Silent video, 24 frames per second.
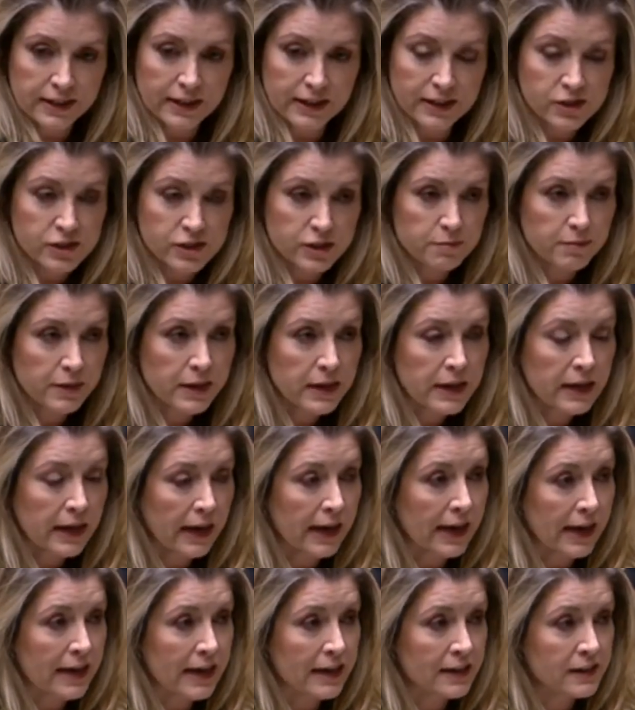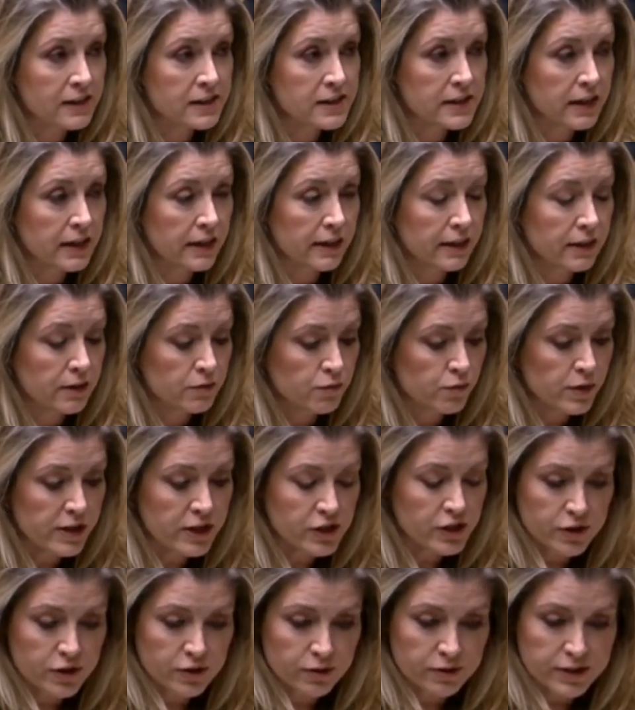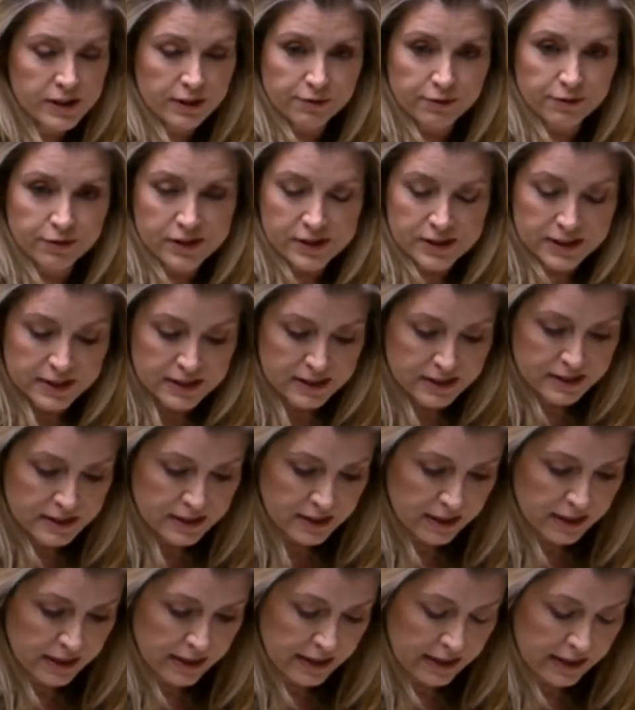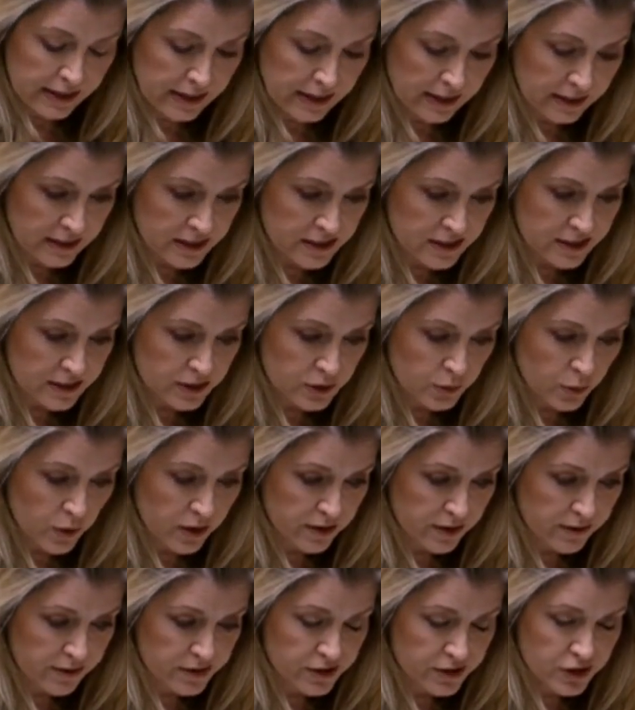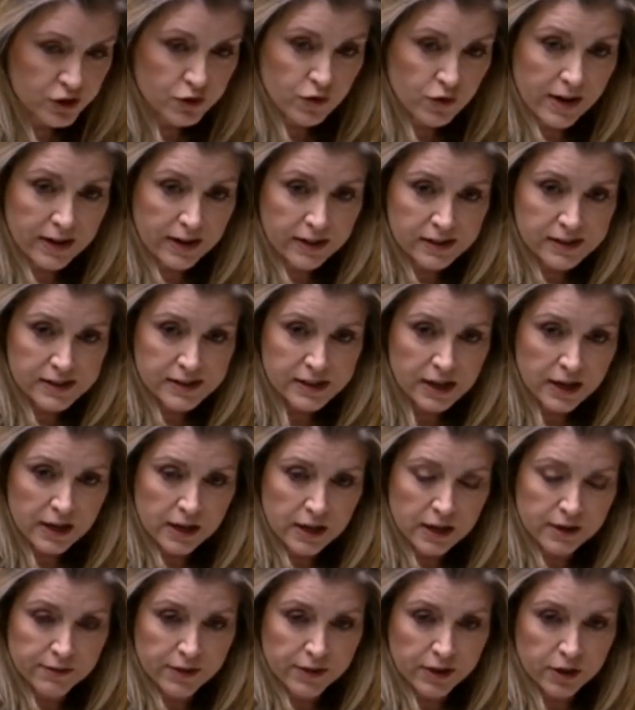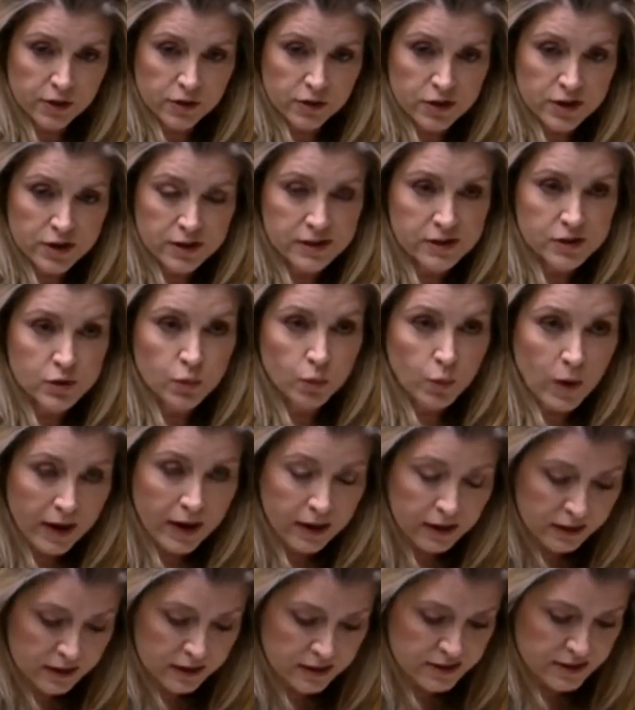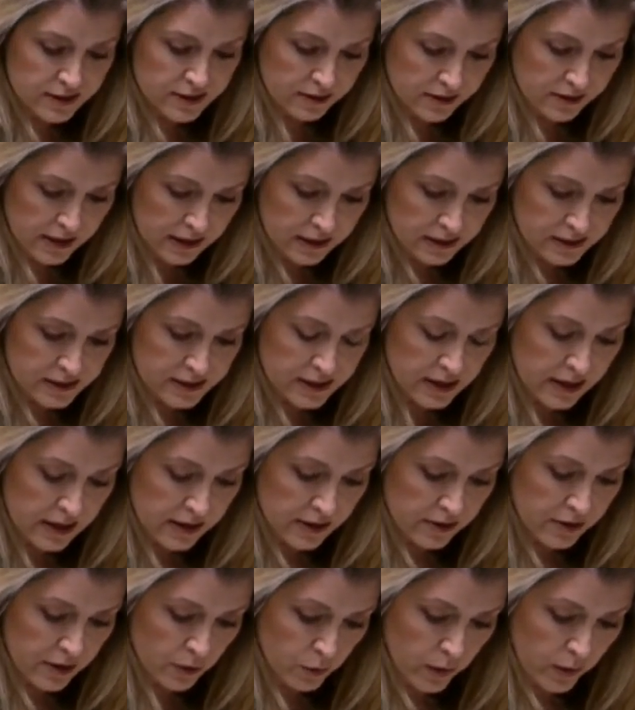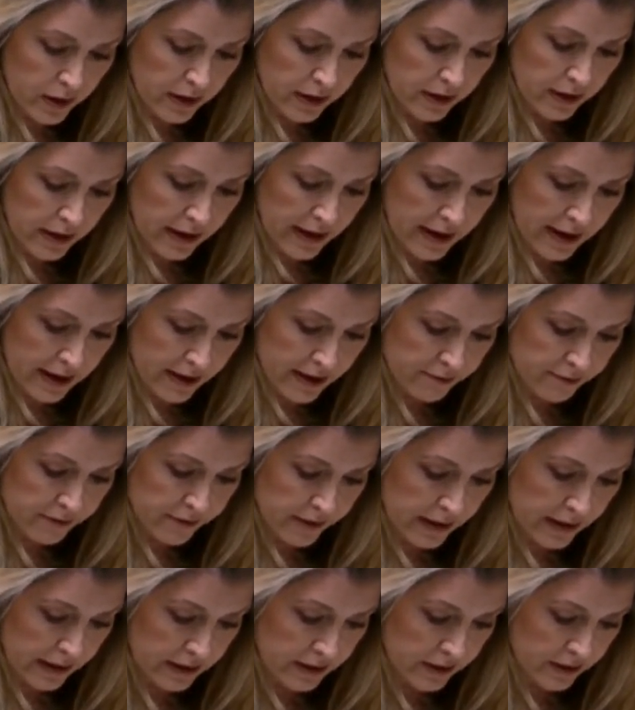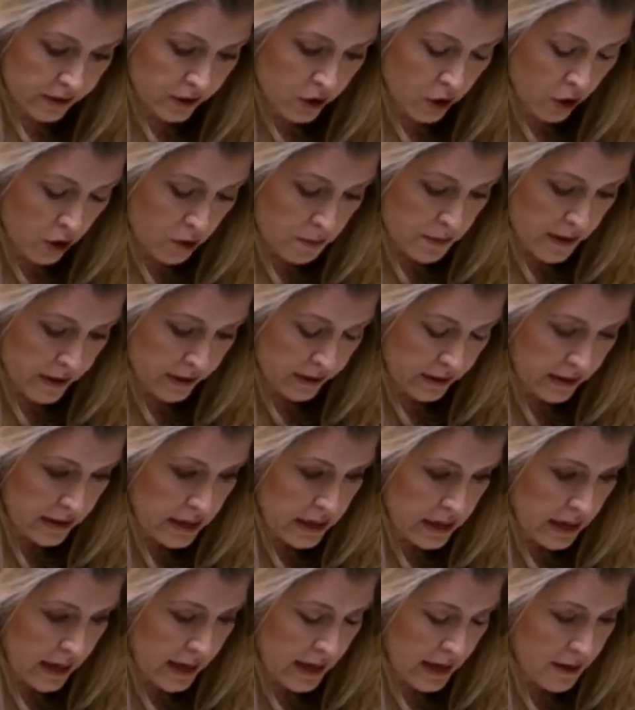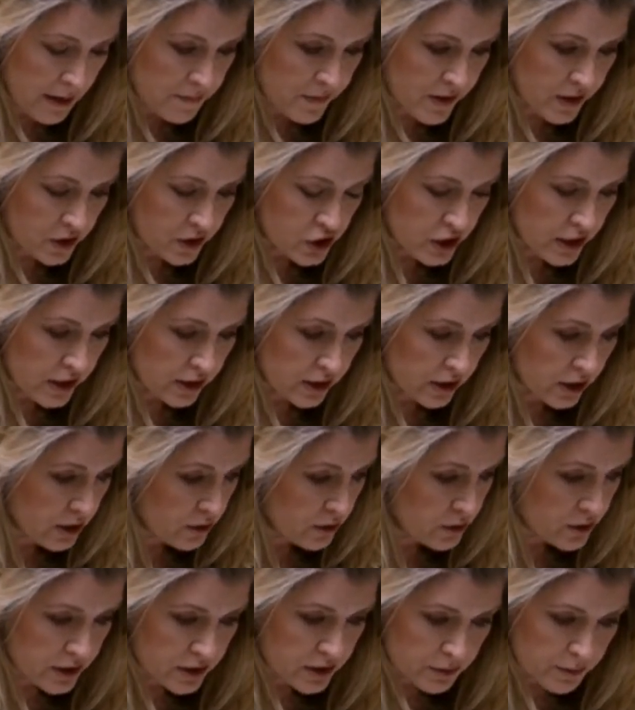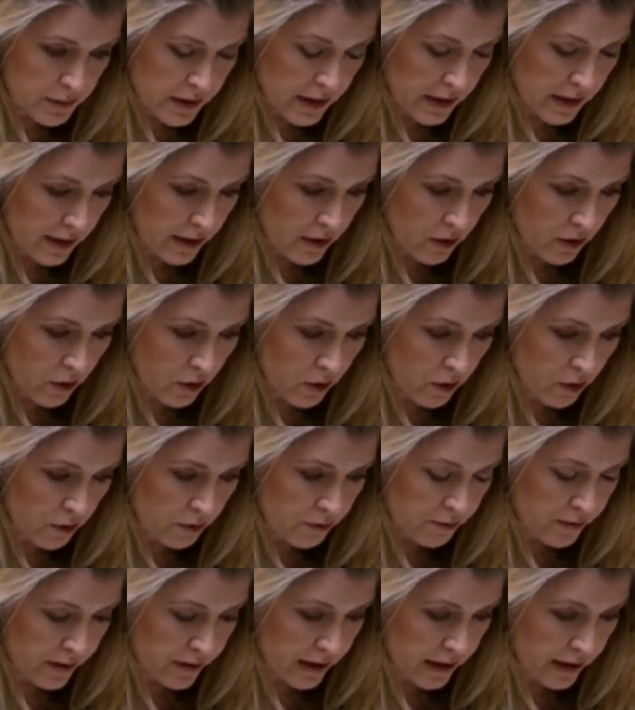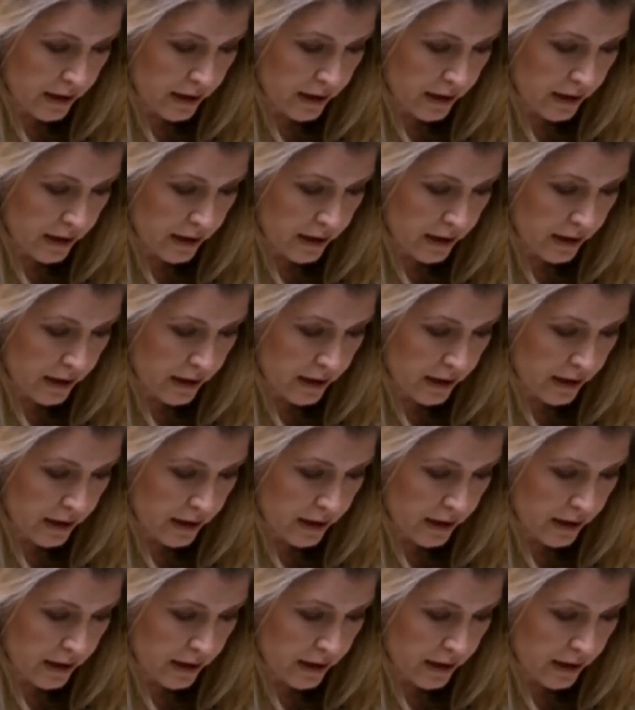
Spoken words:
Kingdom and regional differences in England as one of the strengths of the Union, as well as the things that we have in common. She accuses me of